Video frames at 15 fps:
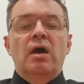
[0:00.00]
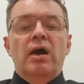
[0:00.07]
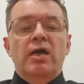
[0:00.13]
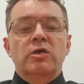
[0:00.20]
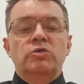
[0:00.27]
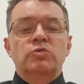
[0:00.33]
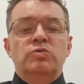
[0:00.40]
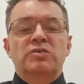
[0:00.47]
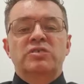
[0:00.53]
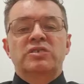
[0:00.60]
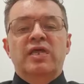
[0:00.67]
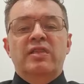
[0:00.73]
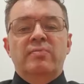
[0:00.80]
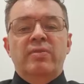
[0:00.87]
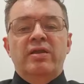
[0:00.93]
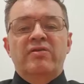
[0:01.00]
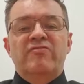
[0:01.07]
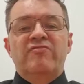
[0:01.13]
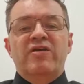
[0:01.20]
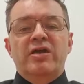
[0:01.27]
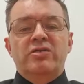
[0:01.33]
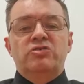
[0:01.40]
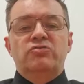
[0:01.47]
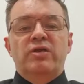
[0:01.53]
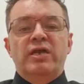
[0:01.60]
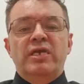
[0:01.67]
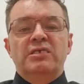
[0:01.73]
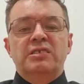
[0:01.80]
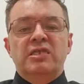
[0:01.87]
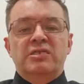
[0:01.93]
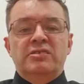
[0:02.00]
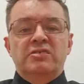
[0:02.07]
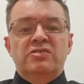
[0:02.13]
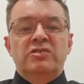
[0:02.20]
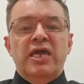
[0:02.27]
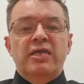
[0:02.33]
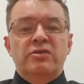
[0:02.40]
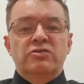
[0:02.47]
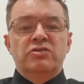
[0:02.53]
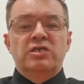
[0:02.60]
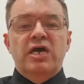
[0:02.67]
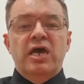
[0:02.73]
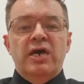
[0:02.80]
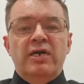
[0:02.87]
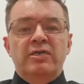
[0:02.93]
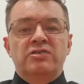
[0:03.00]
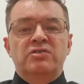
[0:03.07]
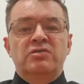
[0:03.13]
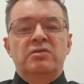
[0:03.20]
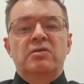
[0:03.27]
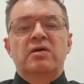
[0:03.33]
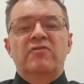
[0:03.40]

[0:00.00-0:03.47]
I also understand that manufacturing is linked to sales targets,